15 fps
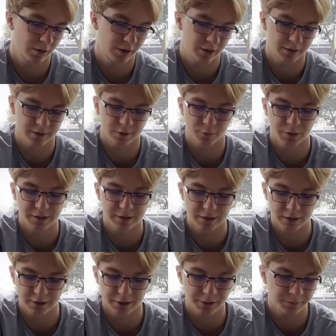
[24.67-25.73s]
Okay, so
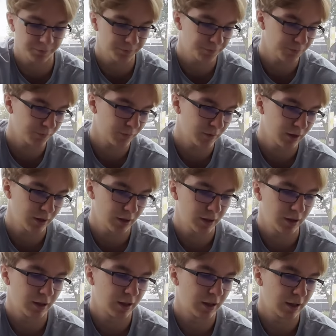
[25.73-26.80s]
basically,
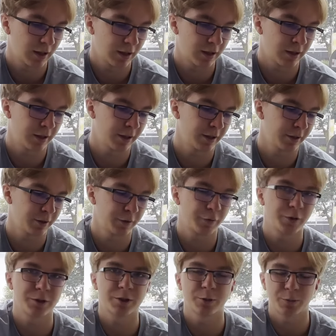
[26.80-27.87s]
I
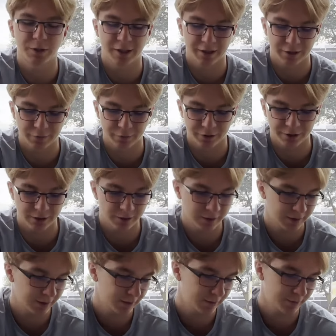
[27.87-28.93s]
refuse to play anything
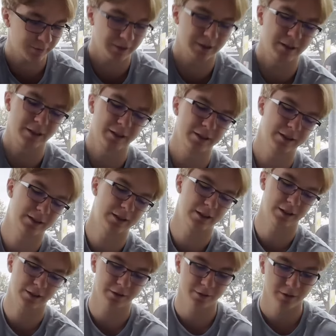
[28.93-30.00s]
else. This deck is
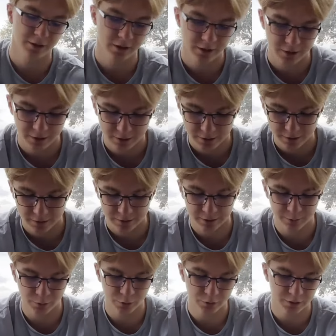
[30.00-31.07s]
like
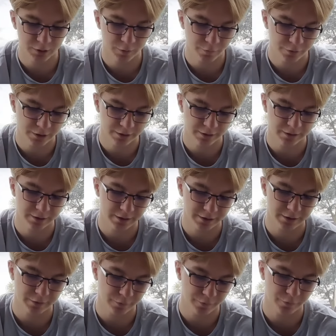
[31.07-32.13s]
the most confident
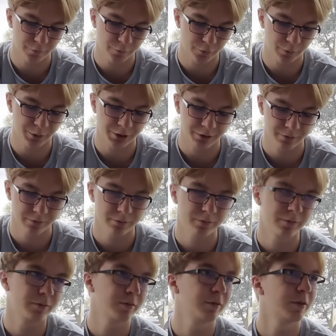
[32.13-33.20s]
deck for me.
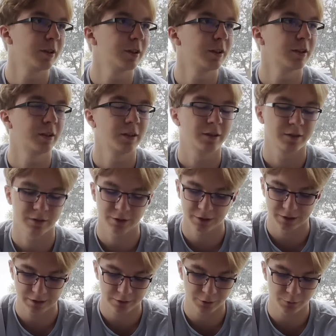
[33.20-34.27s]
There
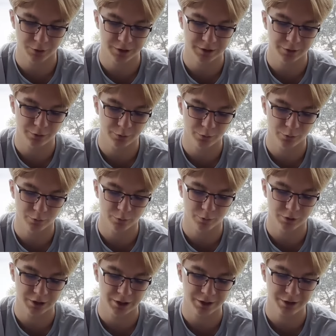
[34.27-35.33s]
is no reason to
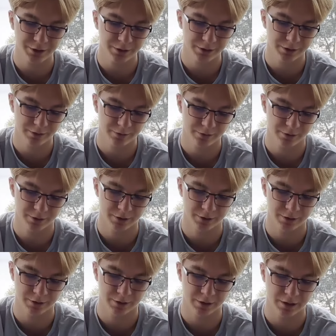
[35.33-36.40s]
change it.
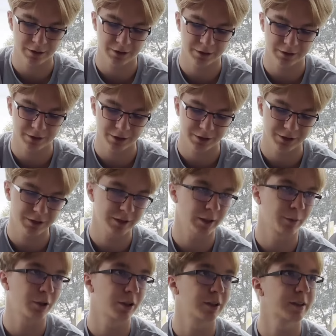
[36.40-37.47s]
I just changed
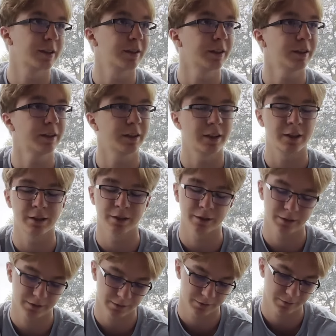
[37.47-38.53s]
some cards in it and
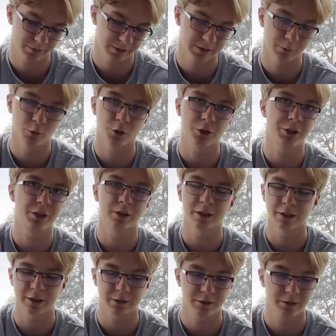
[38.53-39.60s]
it's working
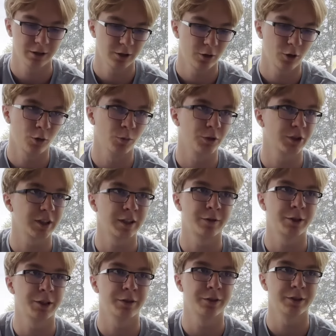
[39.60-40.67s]
like almost
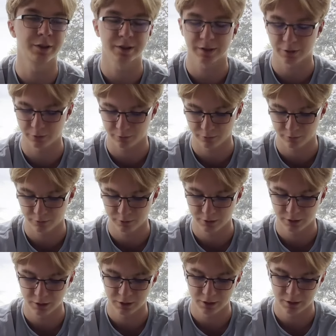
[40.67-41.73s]
every event. So
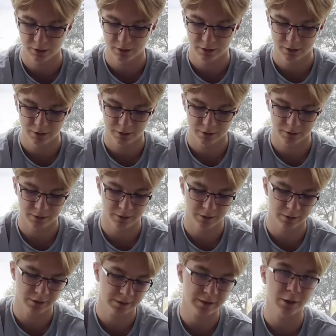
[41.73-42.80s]

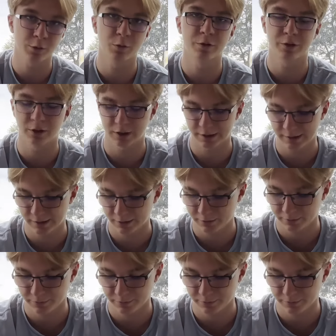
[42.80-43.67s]
let's start with the list.